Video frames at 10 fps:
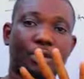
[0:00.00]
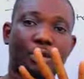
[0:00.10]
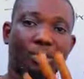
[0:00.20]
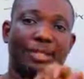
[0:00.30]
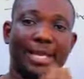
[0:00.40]

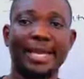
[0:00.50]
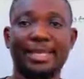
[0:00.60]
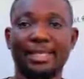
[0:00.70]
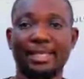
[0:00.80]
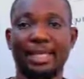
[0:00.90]

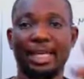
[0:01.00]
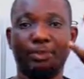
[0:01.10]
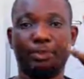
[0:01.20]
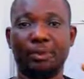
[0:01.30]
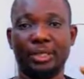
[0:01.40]
contained
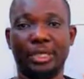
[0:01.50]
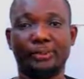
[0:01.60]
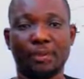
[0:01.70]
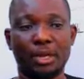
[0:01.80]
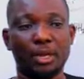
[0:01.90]
in protein.
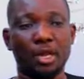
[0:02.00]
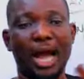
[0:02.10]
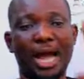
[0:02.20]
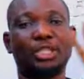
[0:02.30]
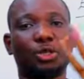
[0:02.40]

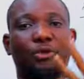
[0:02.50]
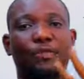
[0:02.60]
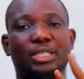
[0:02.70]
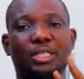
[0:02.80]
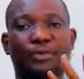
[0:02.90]
Out of
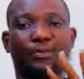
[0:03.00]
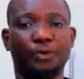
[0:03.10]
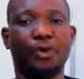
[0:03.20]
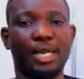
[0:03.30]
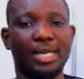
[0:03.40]
these
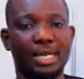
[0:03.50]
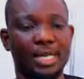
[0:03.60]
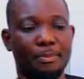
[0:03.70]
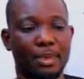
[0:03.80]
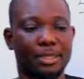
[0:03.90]
4
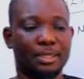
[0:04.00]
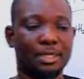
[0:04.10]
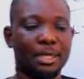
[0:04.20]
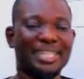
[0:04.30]
elements,